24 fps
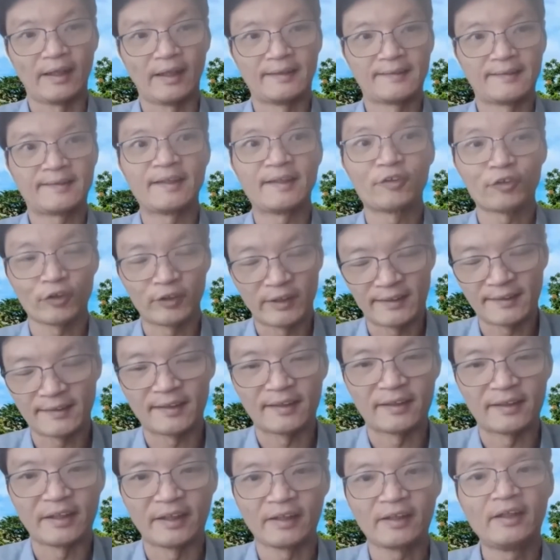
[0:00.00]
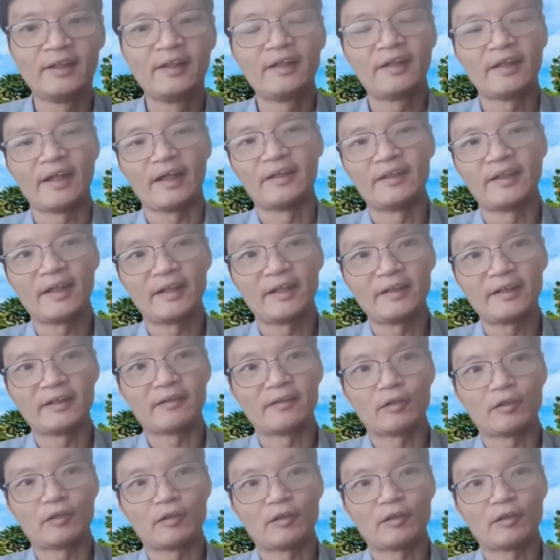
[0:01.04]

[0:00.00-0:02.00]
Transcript: synchronous learning, and then